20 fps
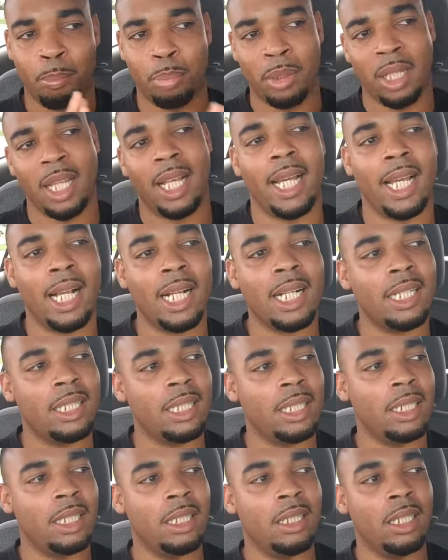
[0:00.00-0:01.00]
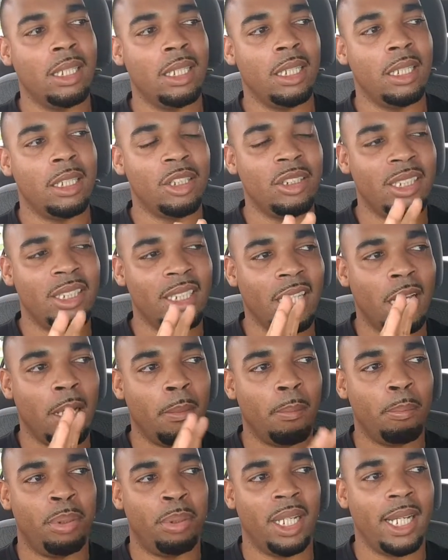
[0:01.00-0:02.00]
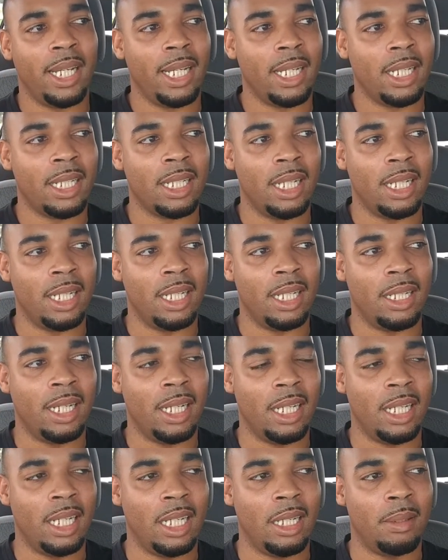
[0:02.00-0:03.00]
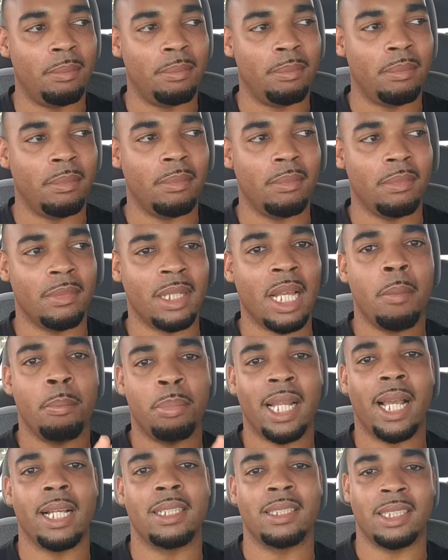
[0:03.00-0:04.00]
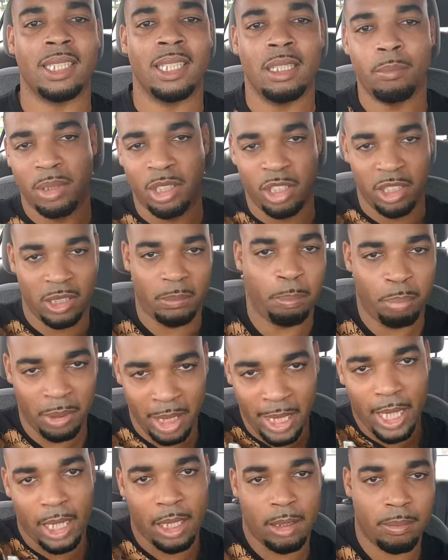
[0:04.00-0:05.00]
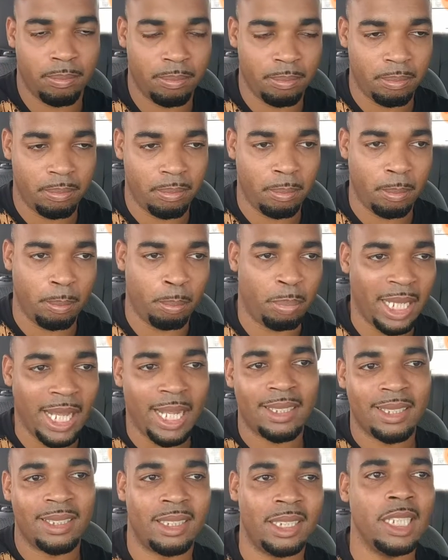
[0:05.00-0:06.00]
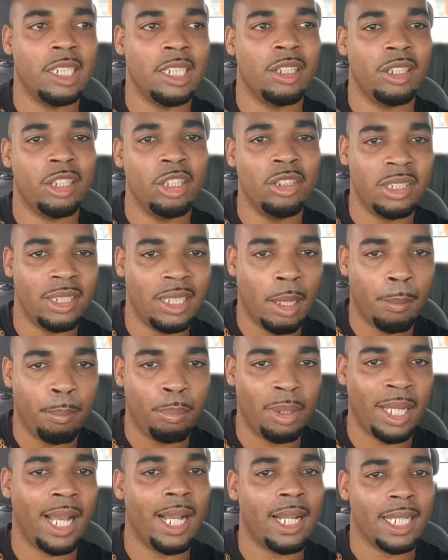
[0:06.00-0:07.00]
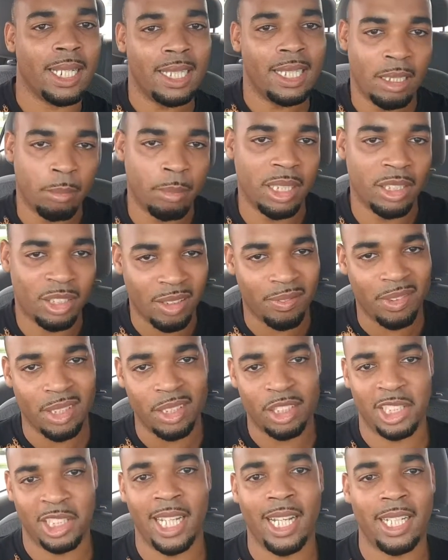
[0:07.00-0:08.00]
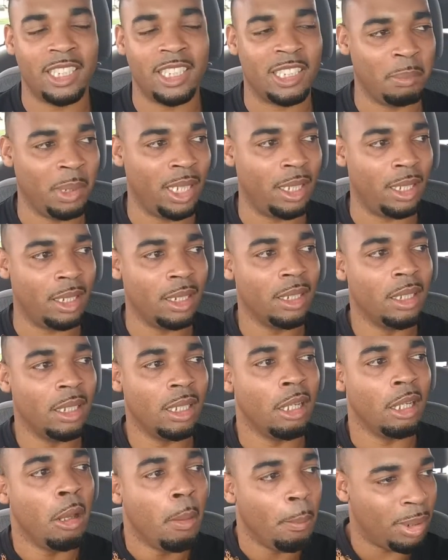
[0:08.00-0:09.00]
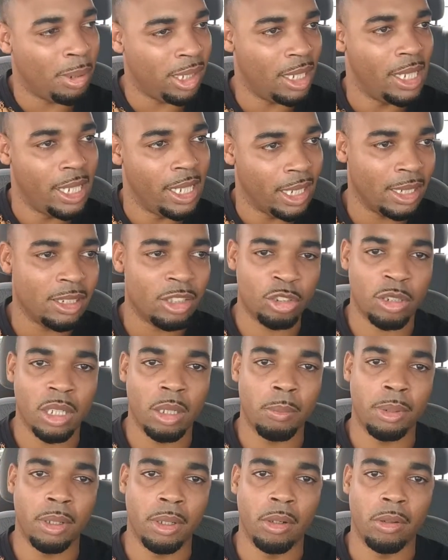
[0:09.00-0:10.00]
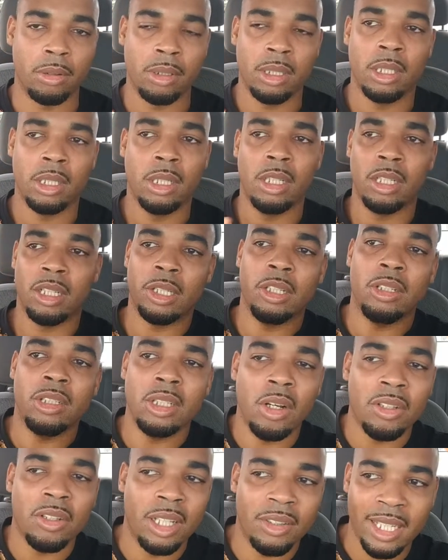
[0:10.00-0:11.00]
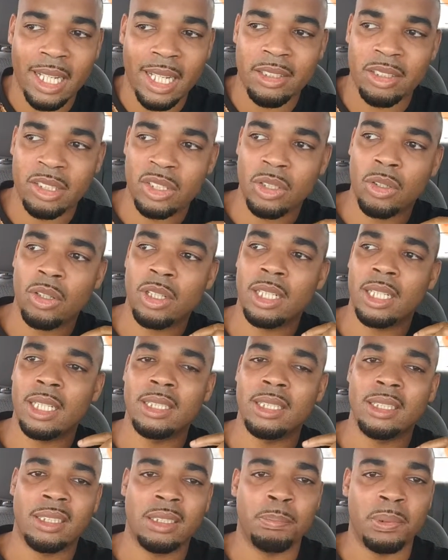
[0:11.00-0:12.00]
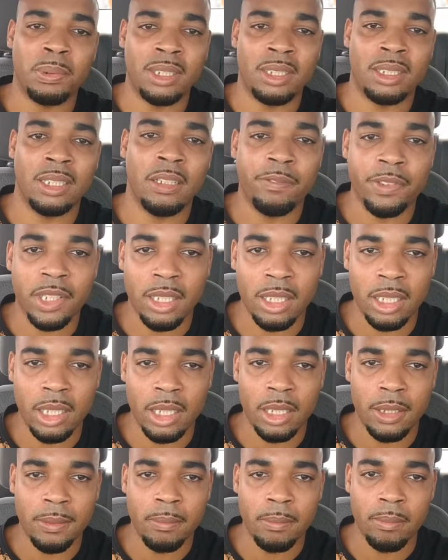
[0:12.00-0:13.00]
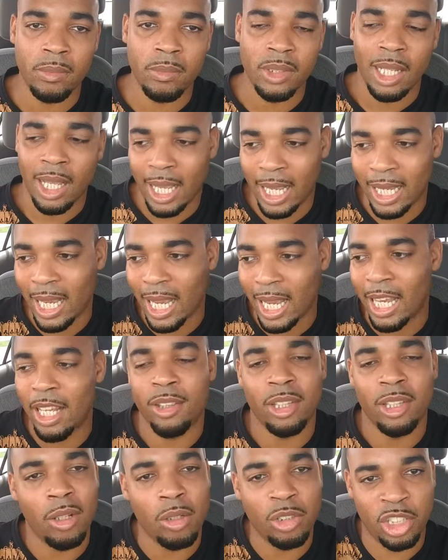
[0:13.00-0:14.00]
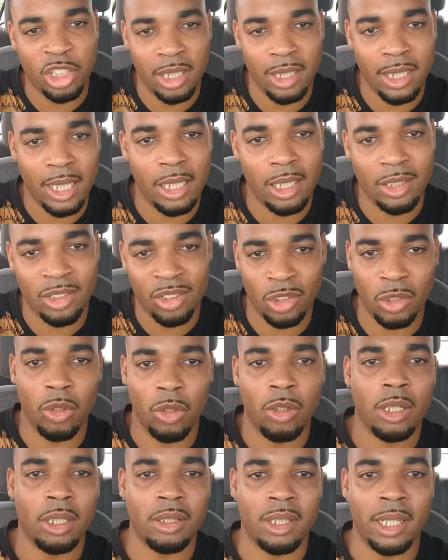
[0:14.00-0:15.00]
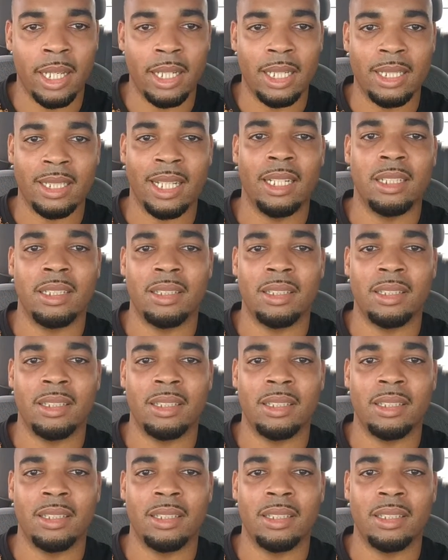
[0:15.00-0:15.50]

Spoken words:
black, you see that black, not black skin, but just black sticker. You see that black image of the jazz man playing his trombone. You know that store is specifically a ethnogenetic store that